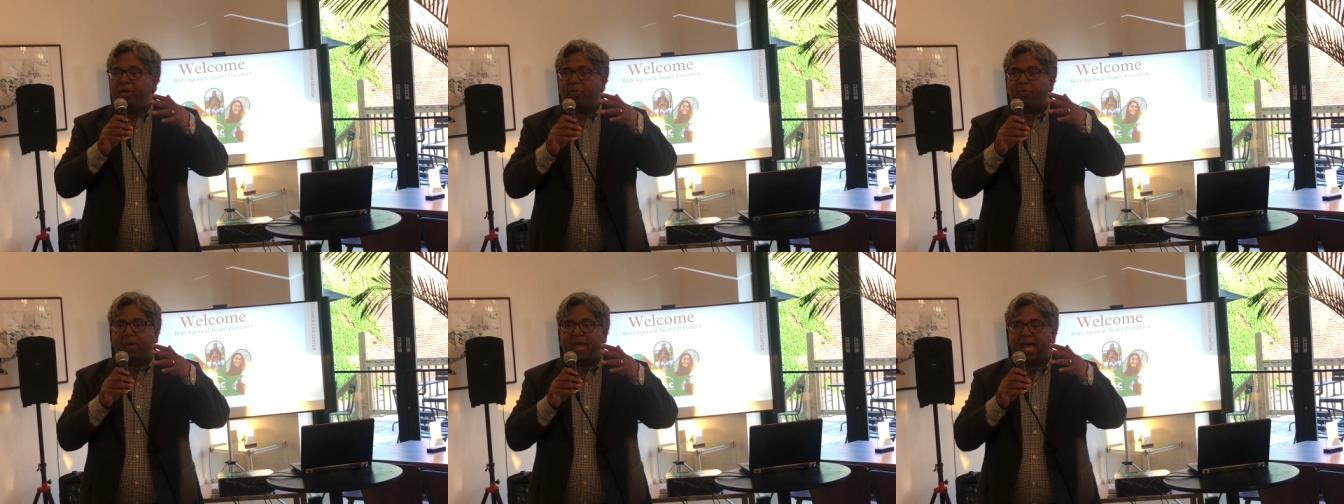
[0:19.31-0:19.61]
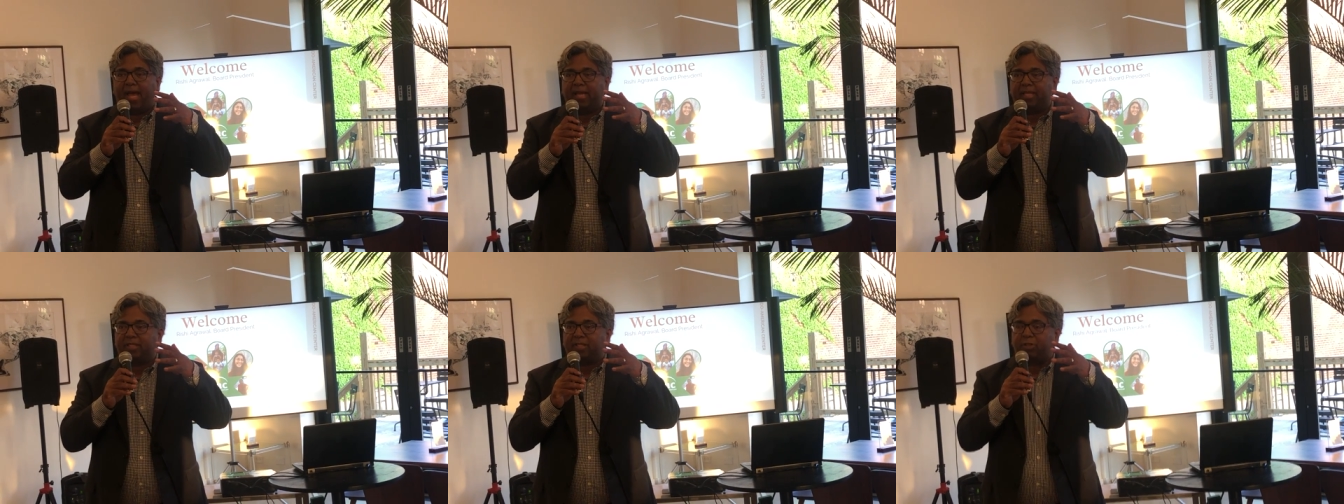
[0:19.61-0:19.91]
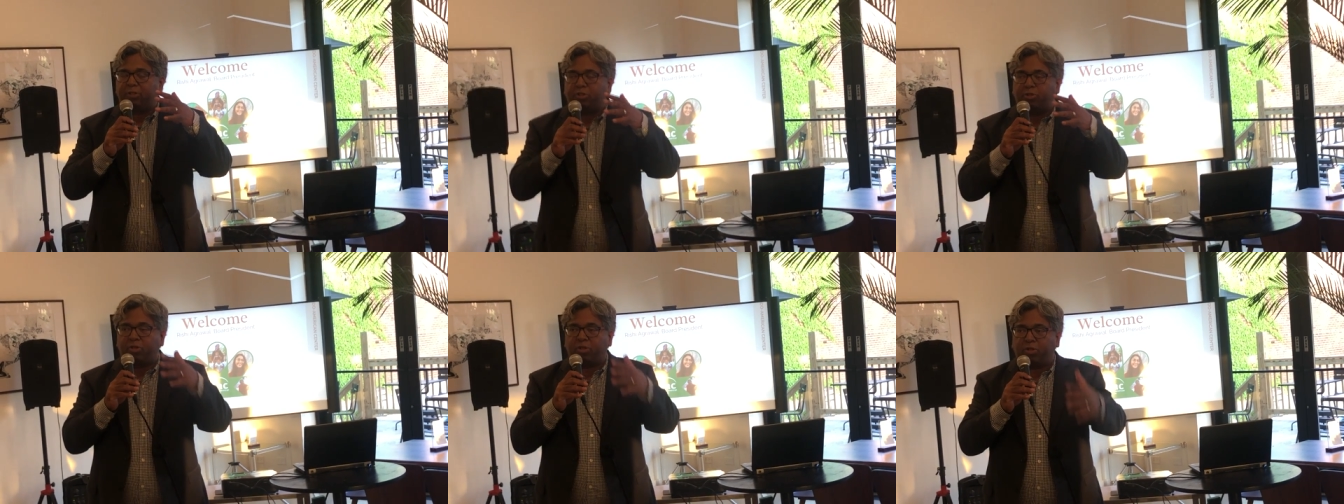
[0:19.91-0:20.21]
we had
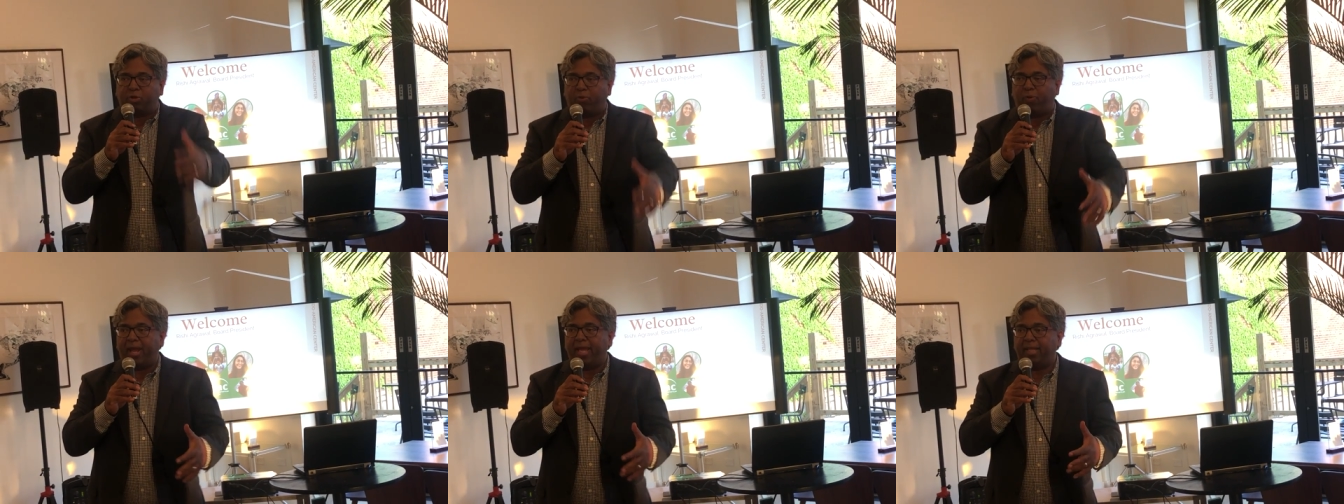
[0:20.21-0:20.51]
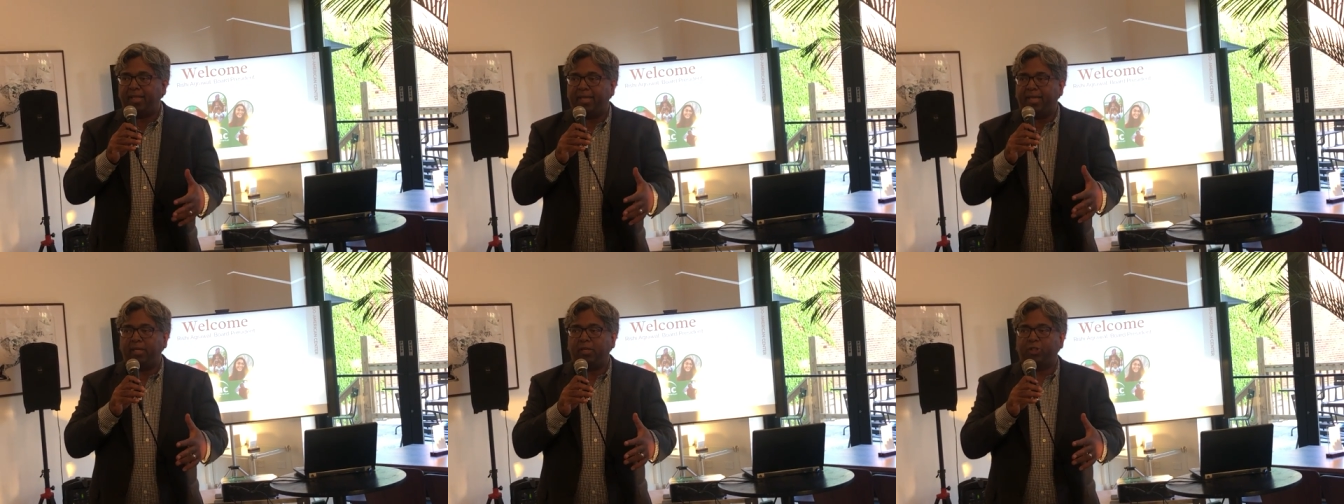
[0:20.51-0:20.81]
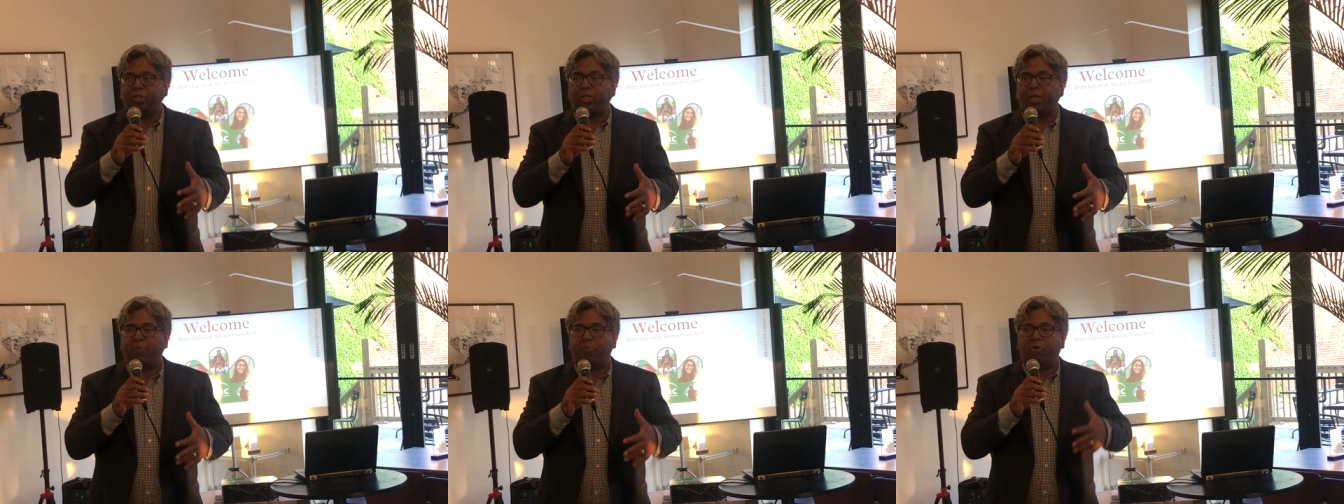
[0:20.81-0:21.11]
such great
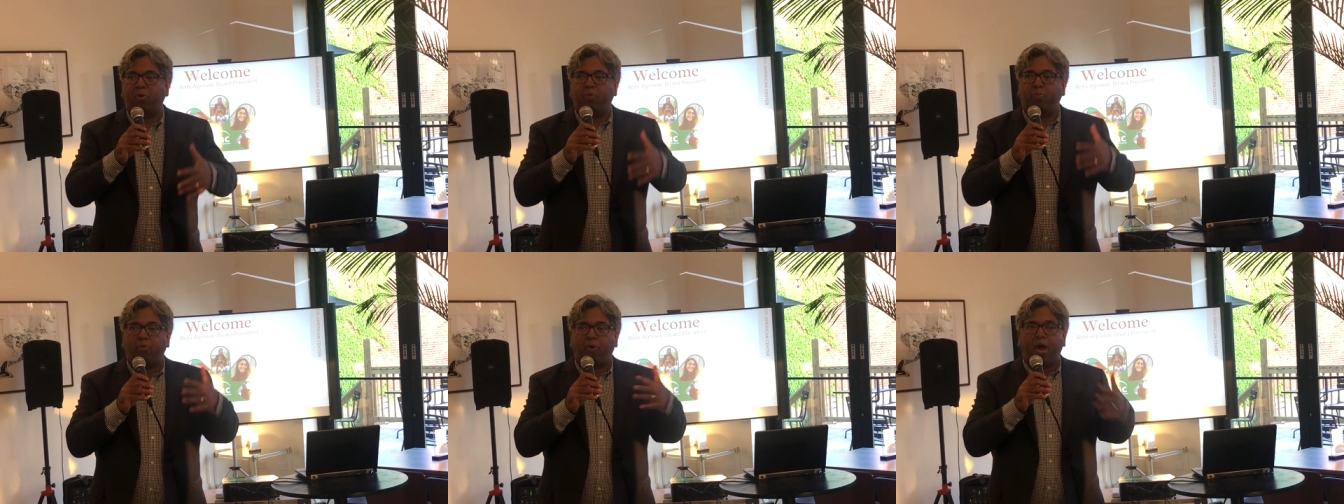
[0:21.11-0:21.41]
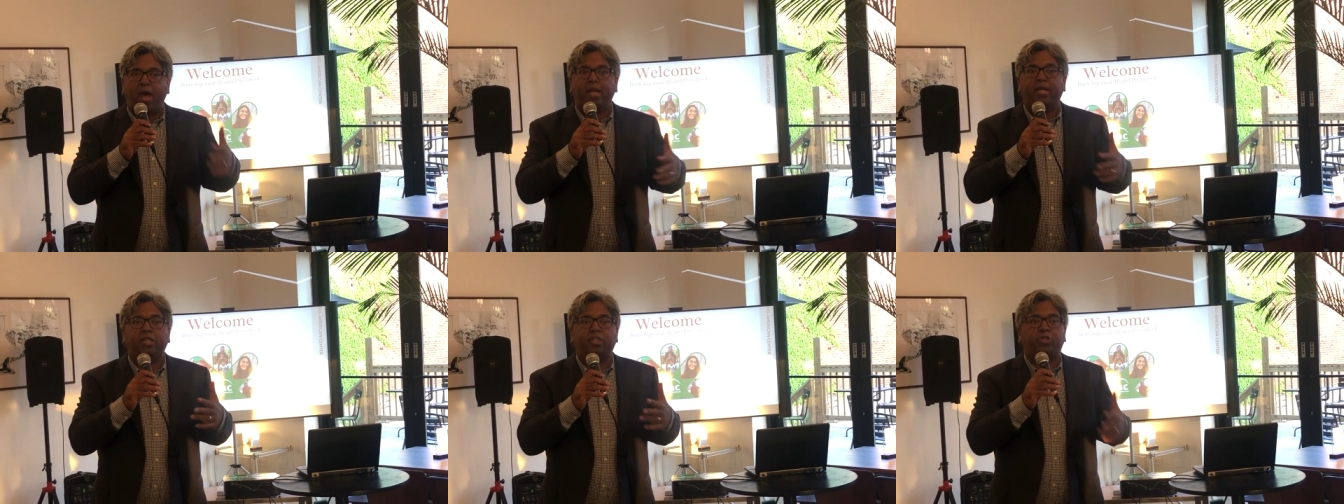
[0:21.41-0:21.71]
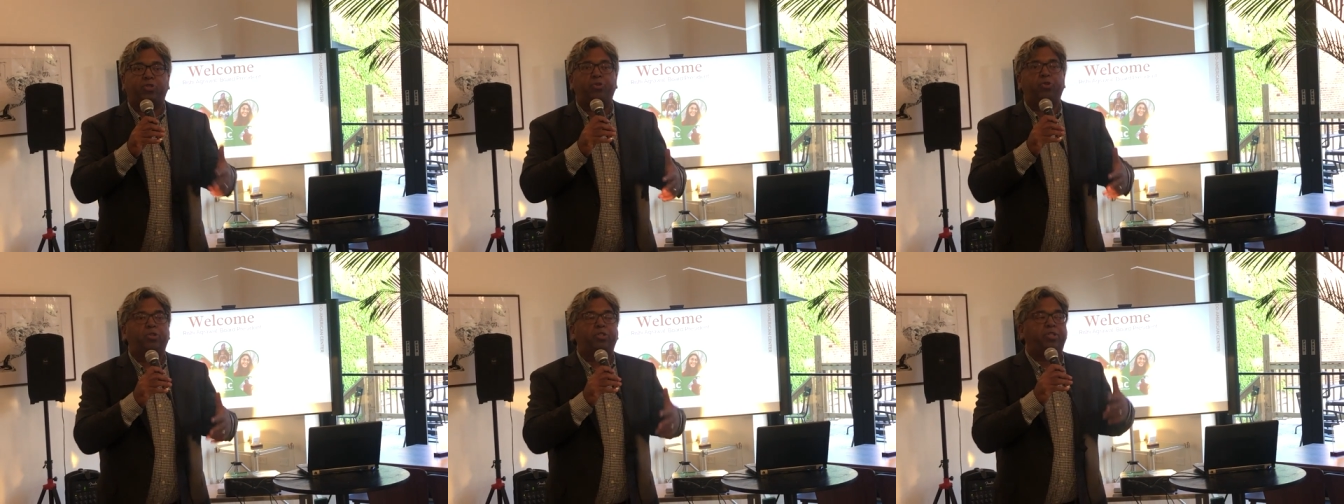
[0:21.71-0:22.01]
leadership who brought
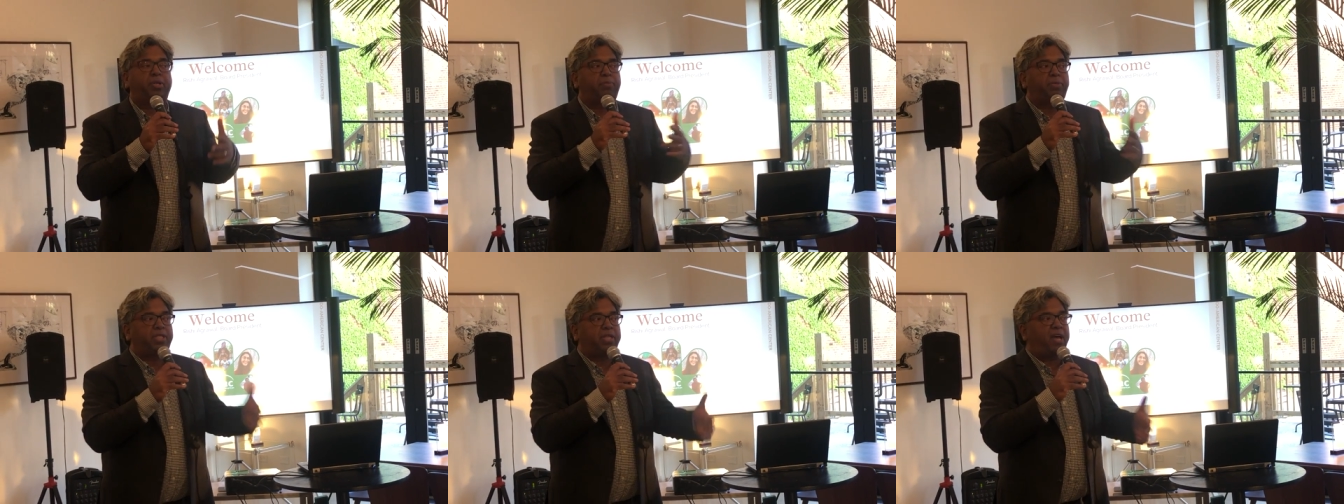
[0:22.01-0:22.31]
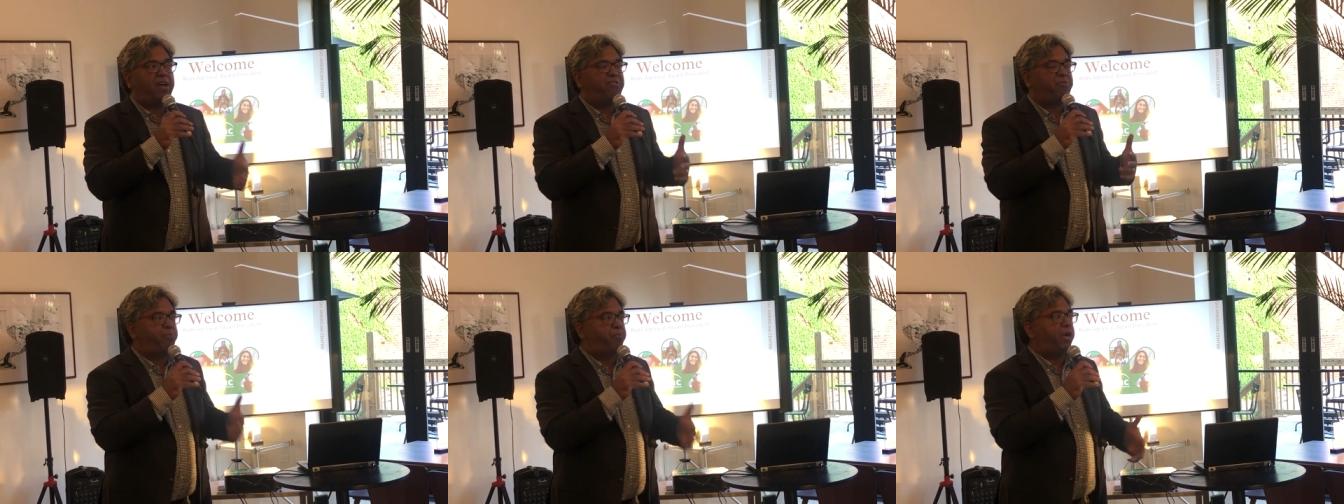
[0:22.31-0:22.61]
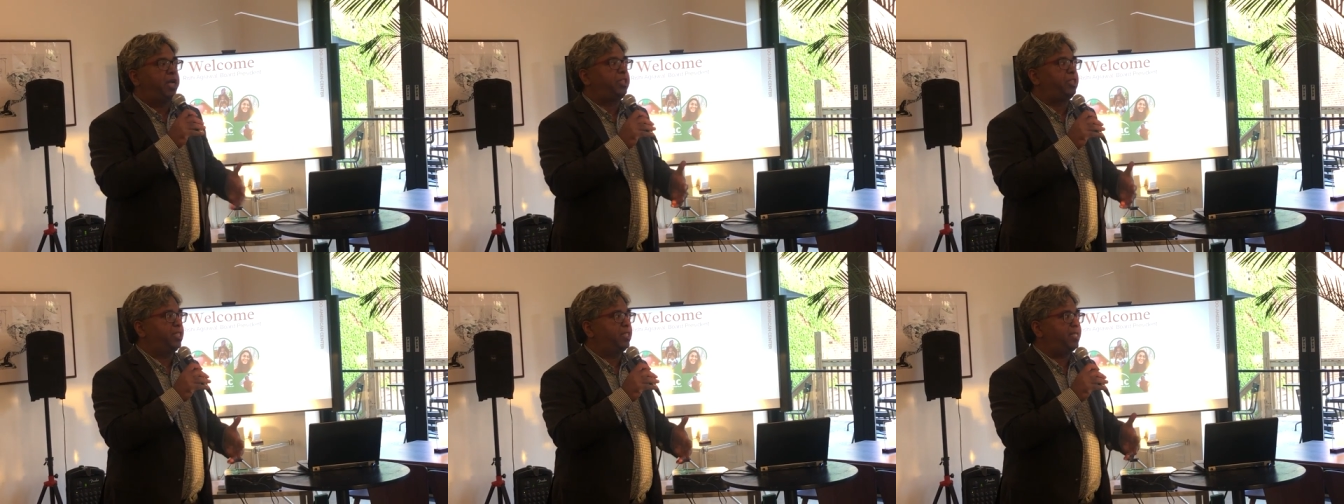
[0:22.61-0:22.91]
us through some tough
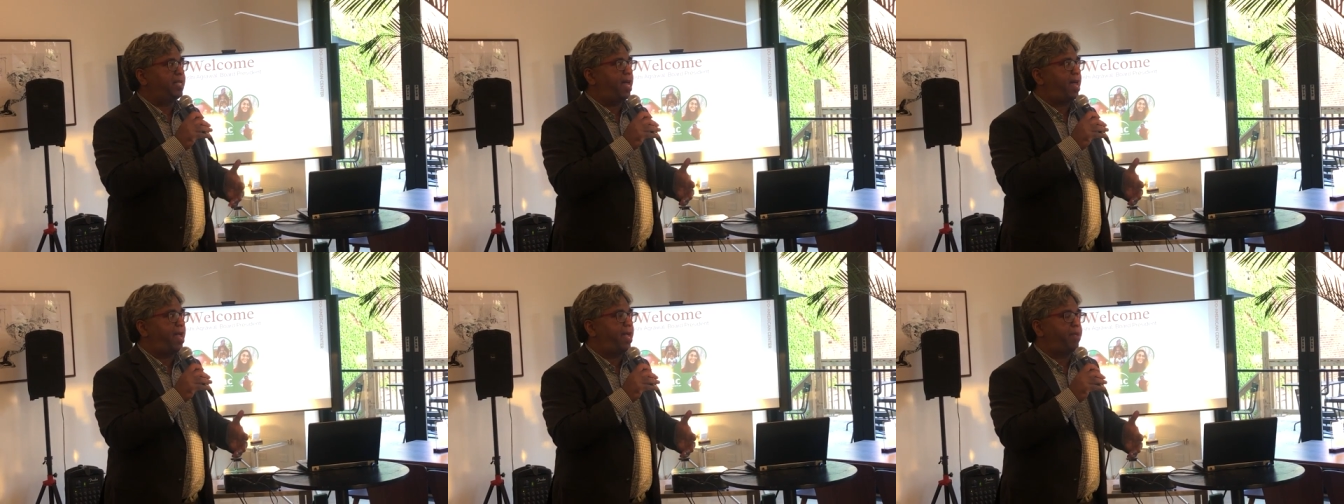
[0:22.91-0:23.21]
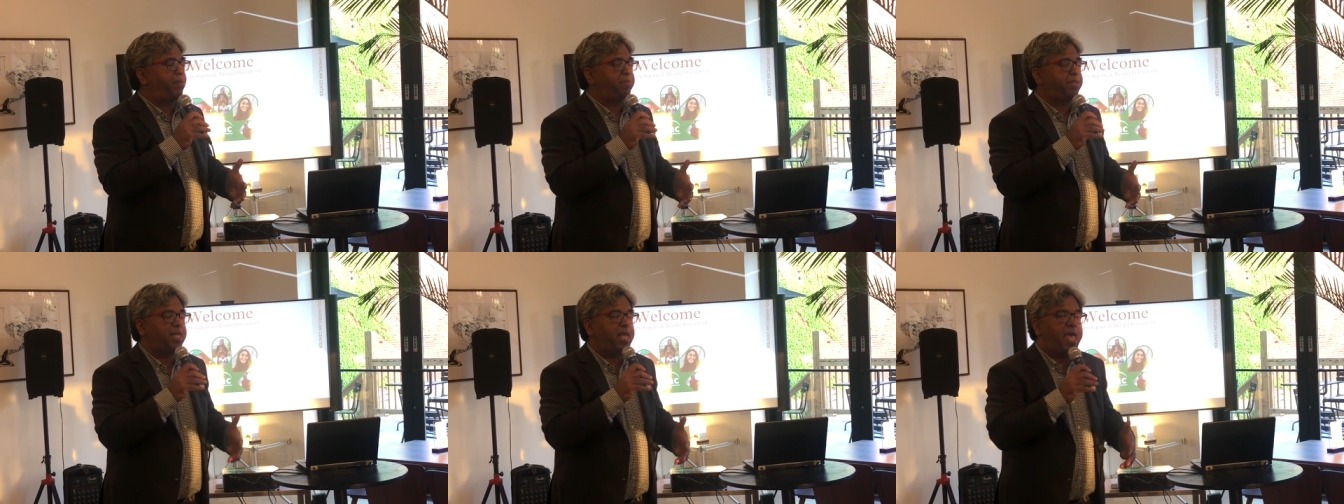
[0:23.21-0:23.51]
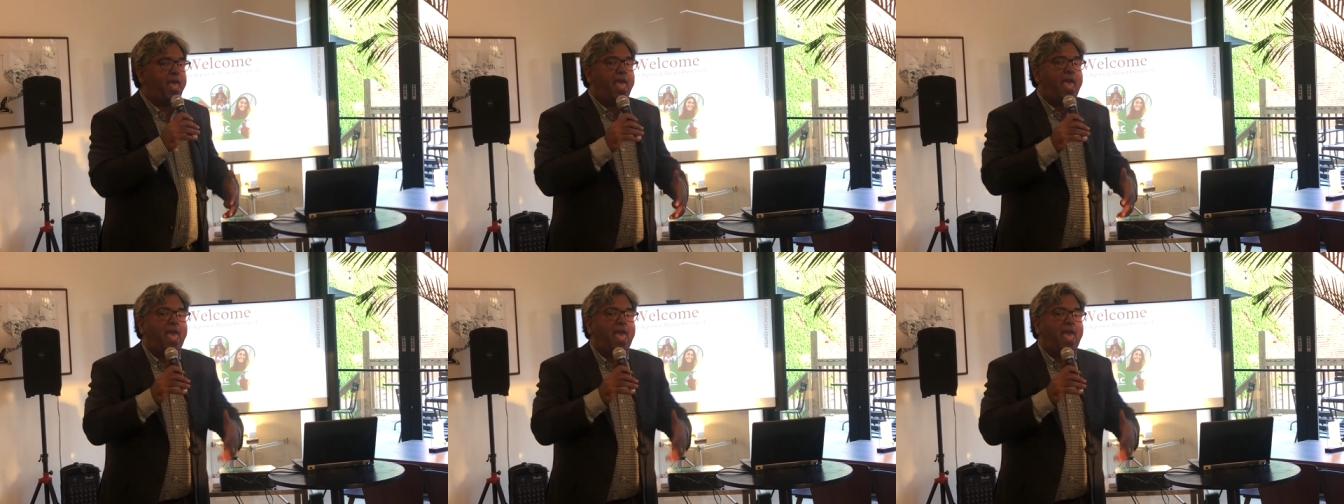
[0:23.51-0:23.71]
budget times,